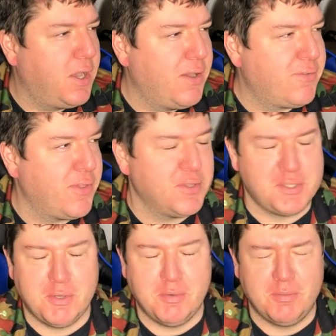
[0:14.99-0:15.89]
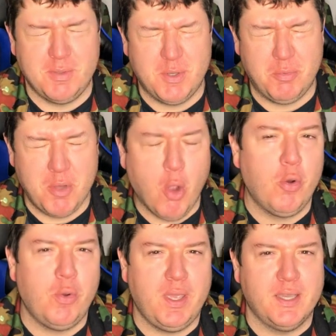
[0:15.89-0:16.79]
Uh, for those of you who know
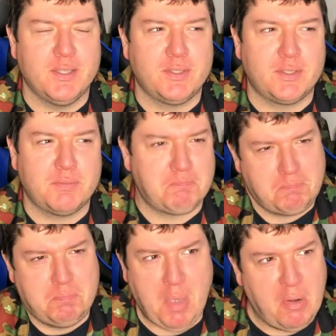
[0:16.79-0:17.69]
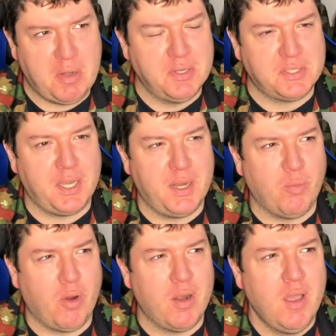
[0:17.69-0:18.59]
who he is, I don't need to say
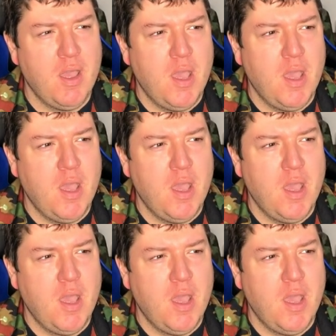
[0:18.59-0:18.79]
anymore.